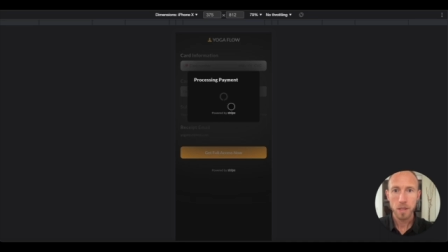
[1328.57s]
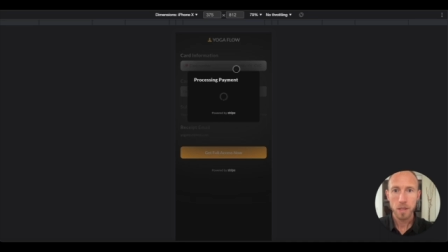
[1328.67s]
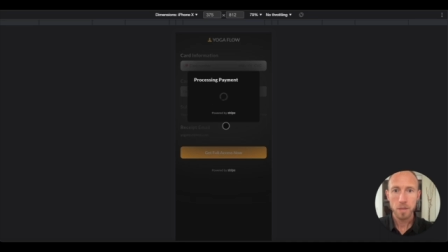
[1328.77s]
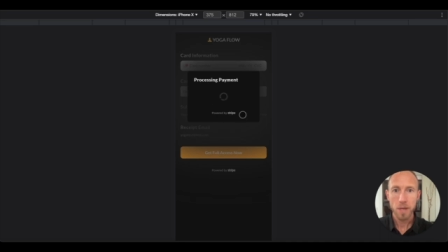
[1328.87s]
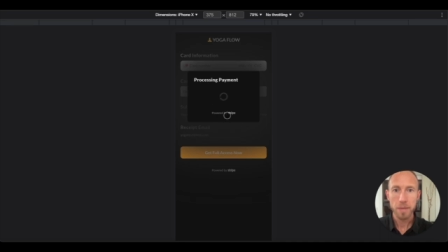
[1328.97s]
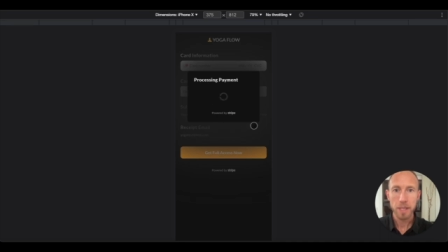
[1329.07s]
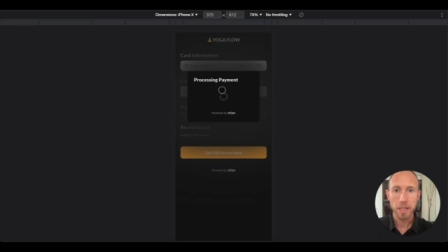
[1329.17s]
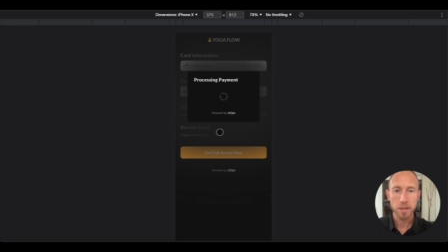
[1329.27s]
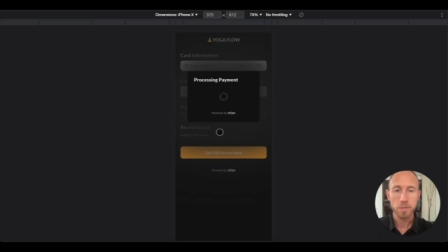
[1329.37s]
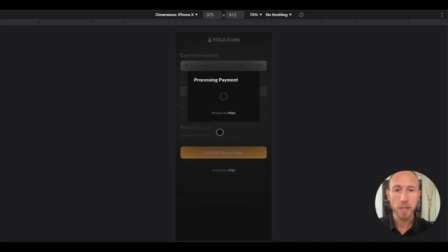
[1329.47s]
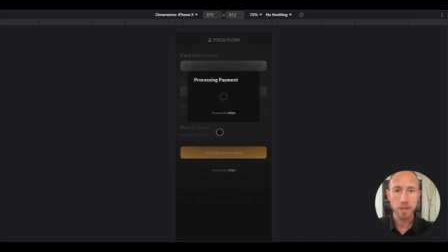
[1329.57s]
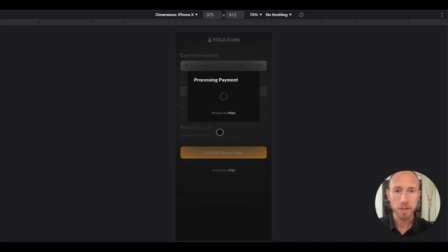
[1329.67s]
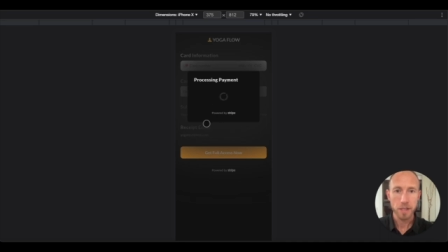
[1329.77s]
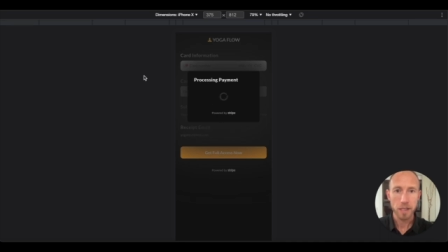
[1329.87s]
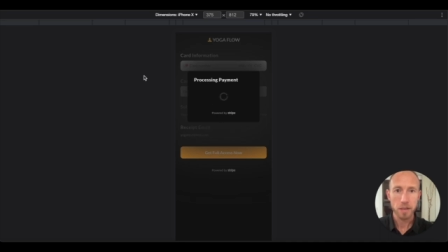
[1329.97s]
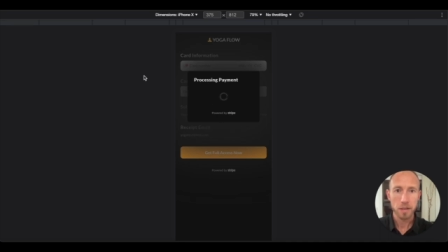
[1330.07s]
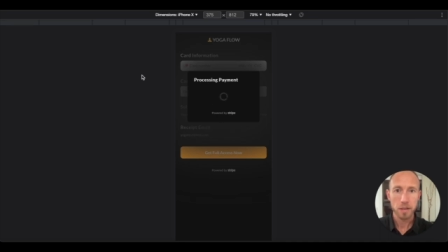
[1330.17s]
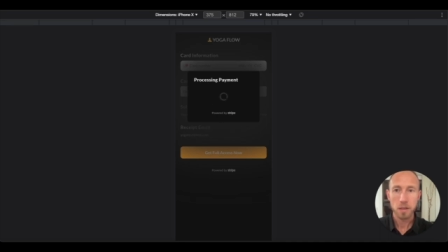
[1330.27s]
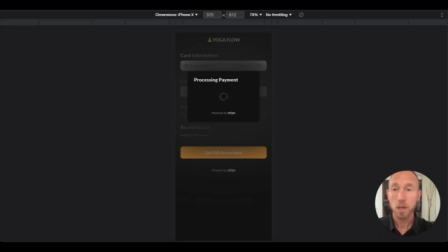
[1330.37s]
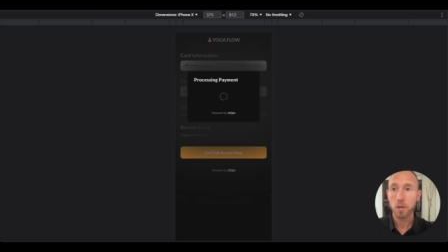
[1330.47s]
payment is processing.
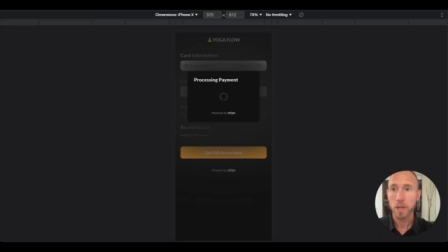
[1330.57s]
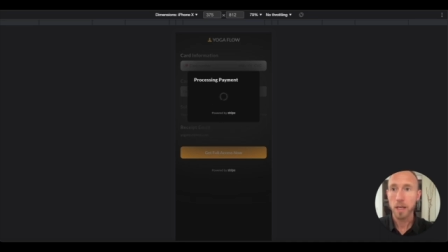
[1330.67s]
Oh, okay,